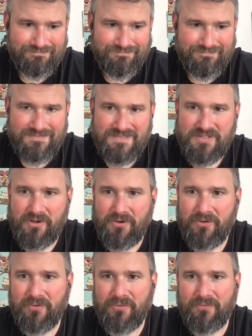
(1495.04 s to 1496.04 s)

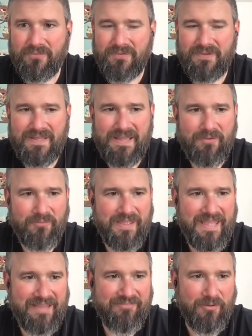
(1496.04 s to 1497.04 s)
So, yeah, we
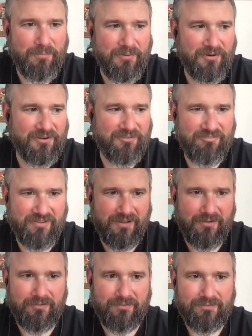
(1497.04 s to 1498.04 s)
have
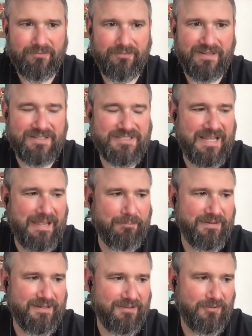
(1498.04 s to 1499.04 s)
Obergefell, which
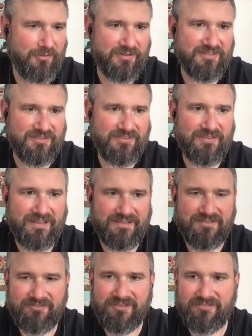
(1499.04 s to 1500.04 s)
happened, of course, in
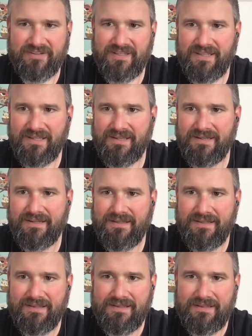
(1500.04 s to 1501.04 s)
2015,
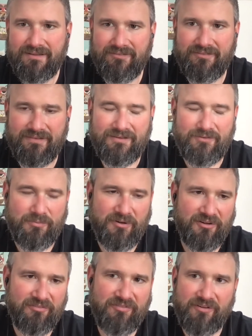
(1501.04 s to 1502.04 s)

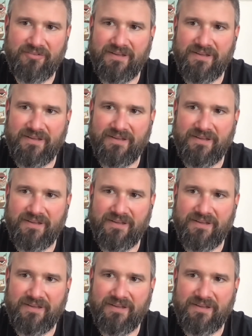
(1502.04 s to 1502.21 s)
Obergefell v.